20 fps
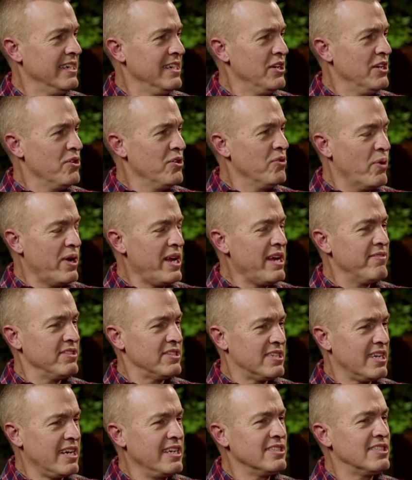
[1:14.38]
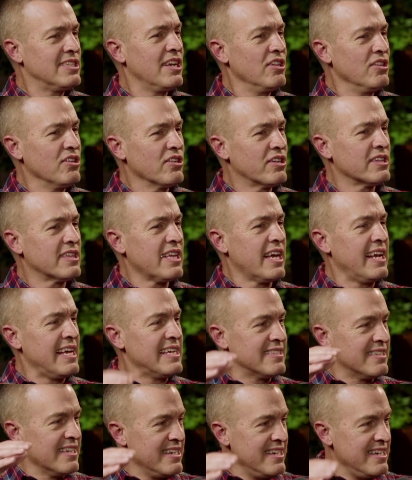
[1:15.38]
We have a tendency to look at that
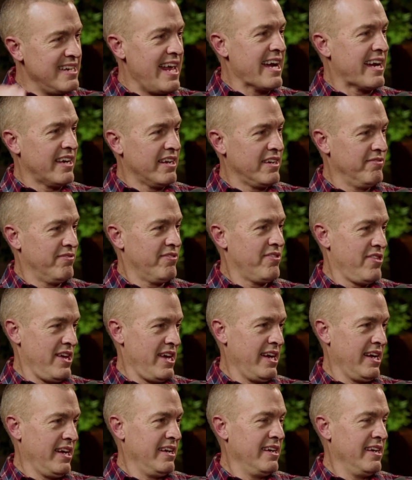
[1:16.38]
as a negative thing.